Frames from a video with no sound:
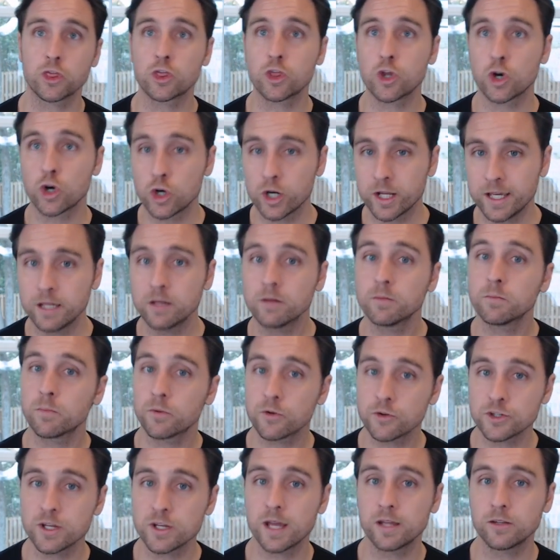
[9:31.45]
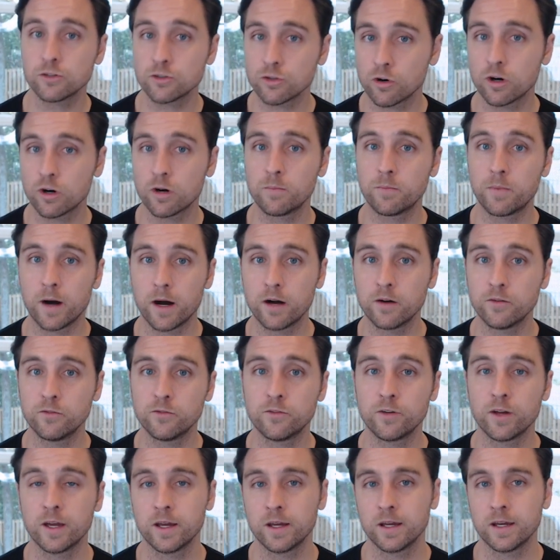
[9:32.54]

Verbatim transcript: 30% or above,